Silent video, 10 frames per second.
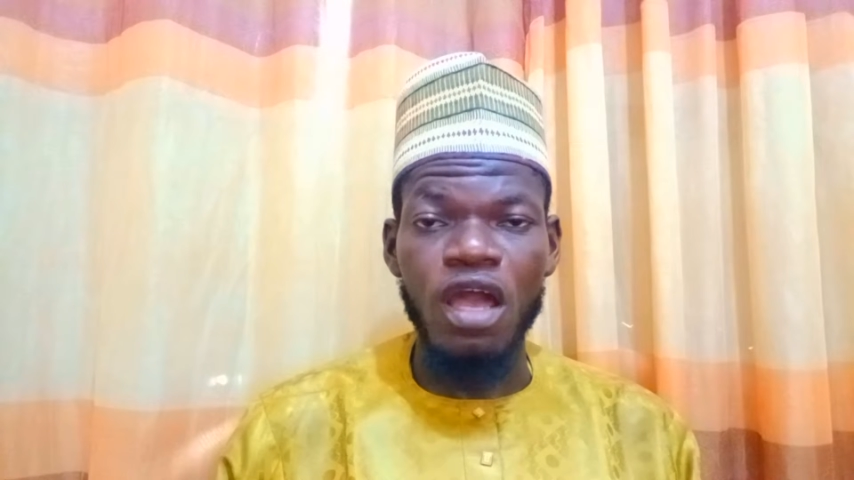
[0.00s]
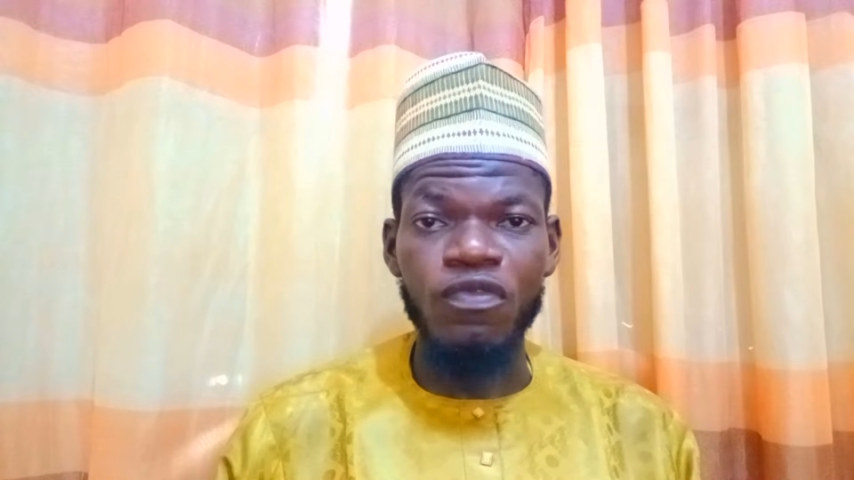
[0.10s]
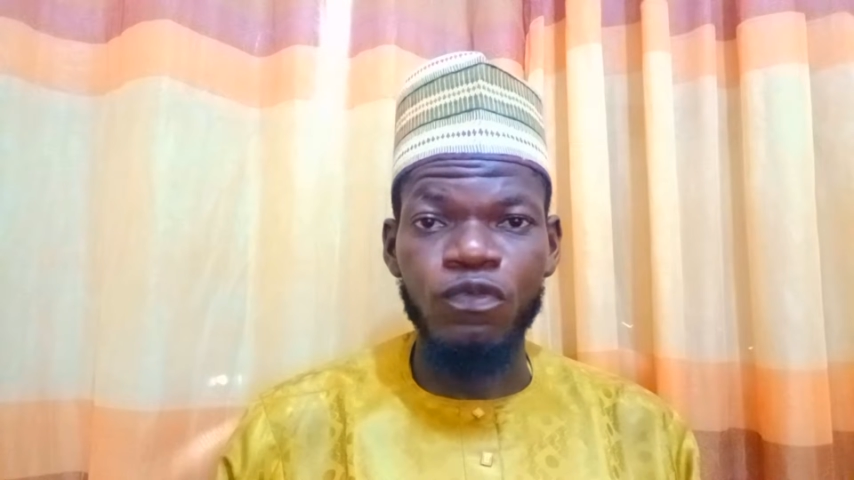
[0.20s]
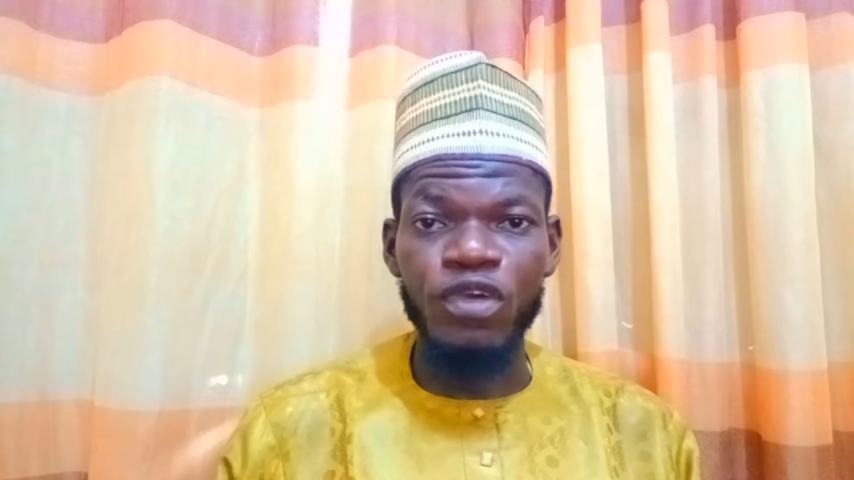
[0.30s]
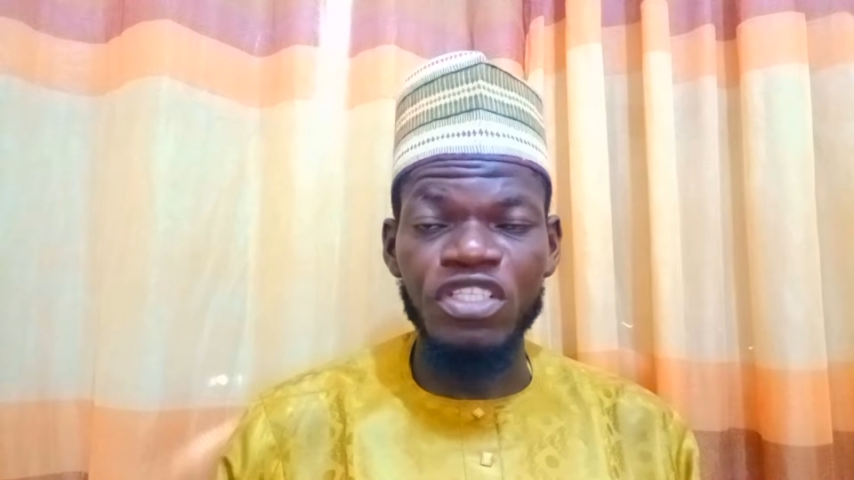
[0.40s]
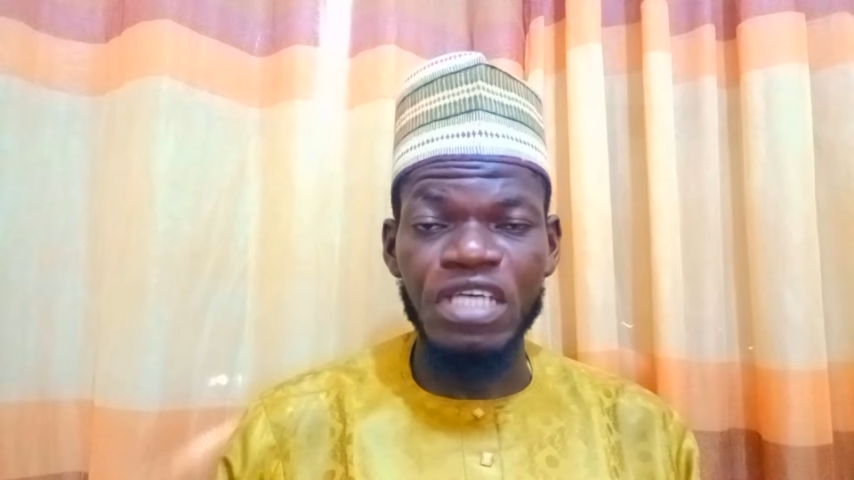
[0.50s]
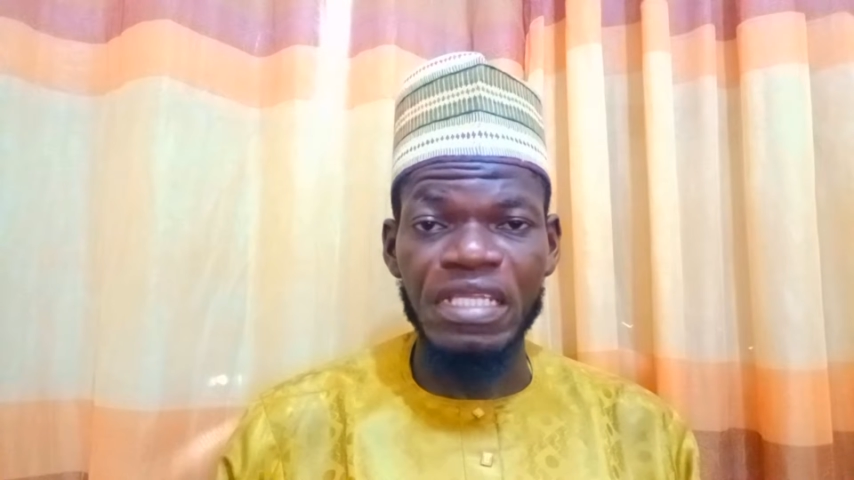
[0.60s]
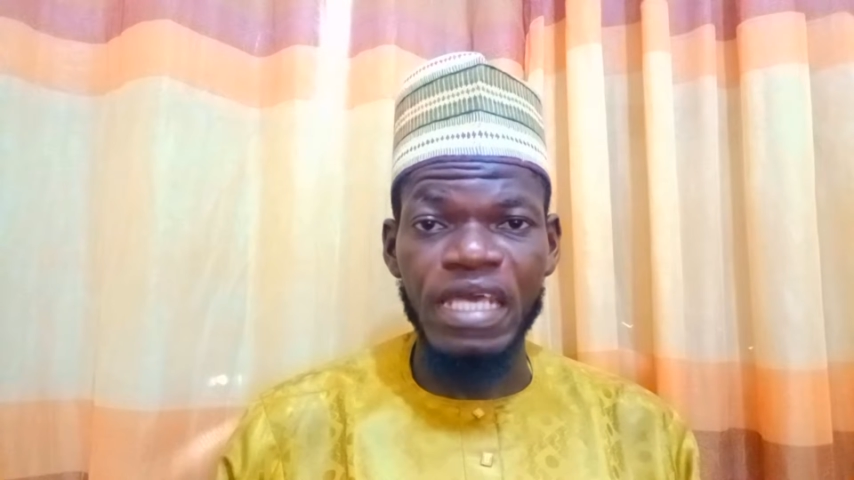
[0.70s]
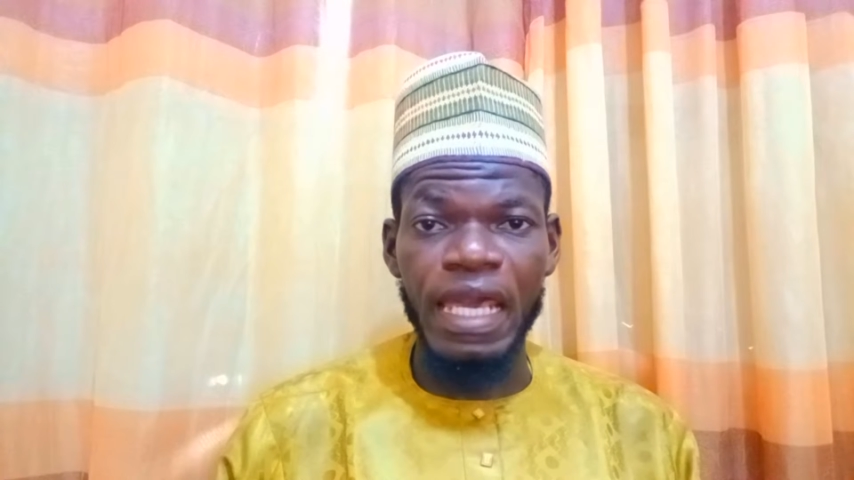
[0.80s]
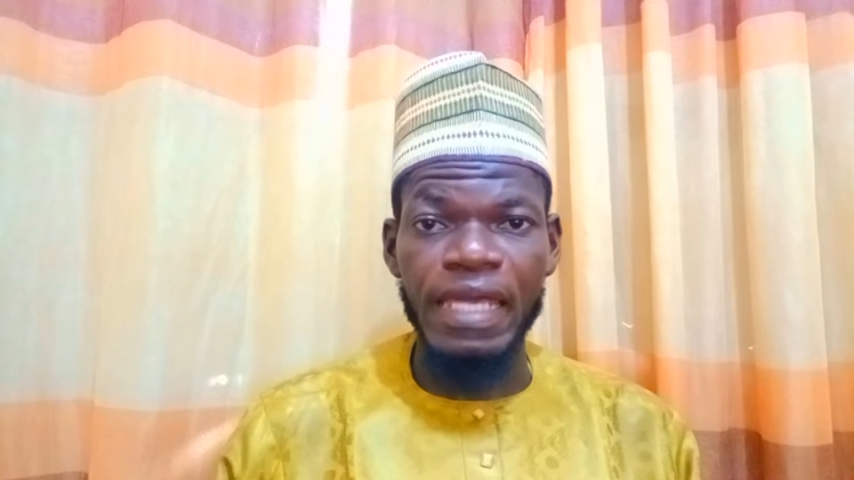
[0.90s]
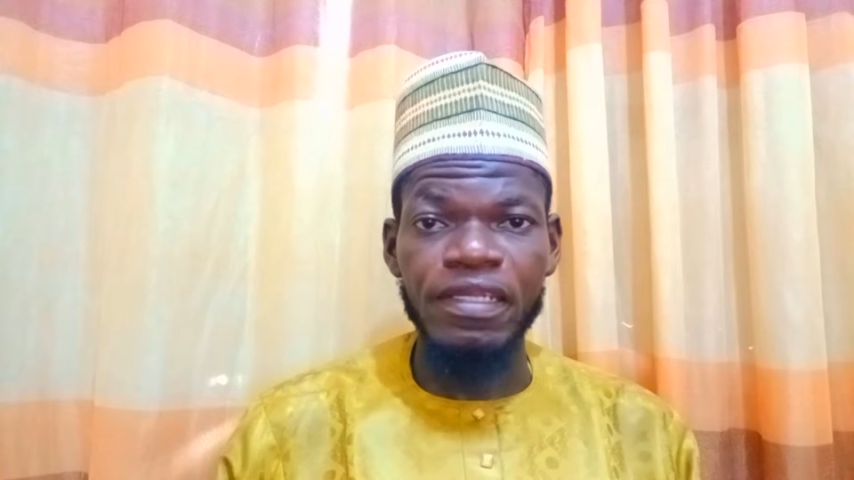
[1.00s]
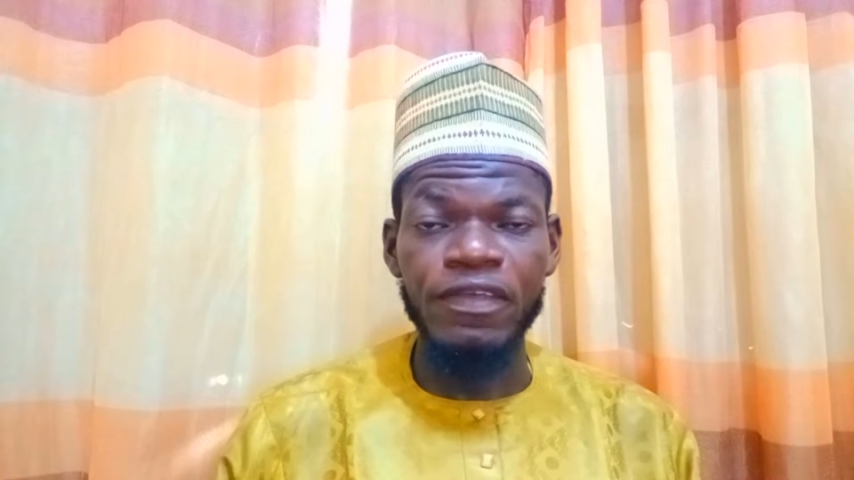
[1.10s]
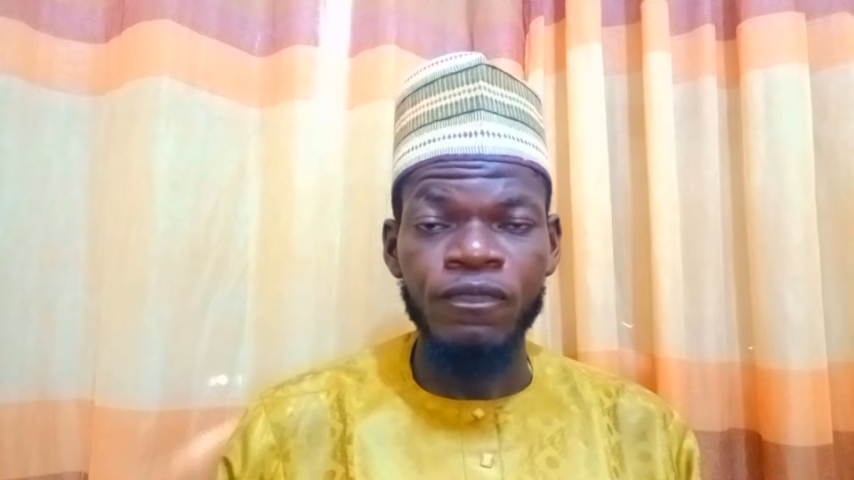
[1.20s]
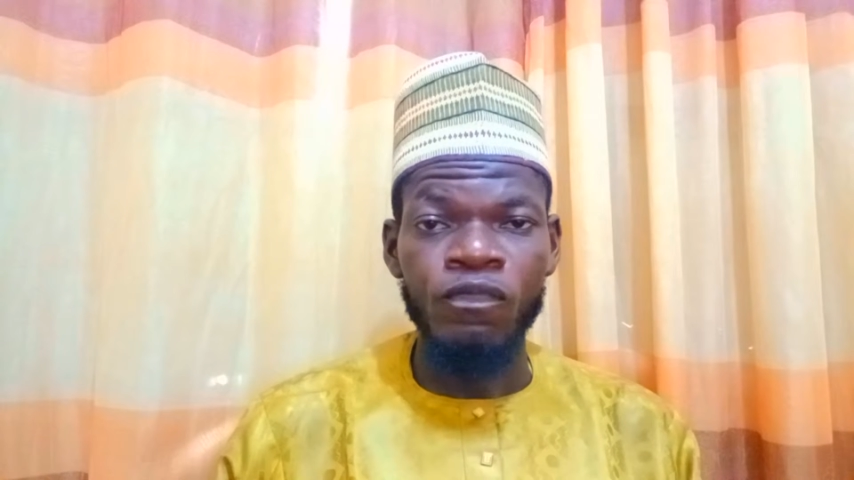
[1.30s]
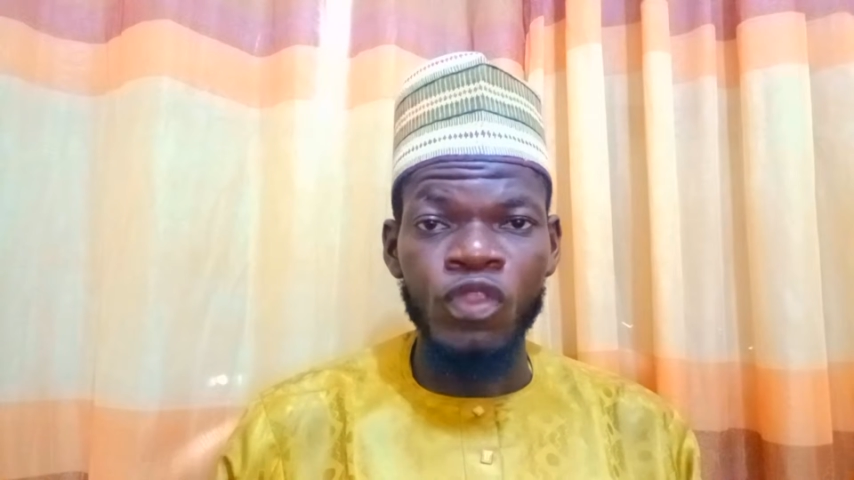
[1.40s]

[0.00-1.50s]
of which at the end,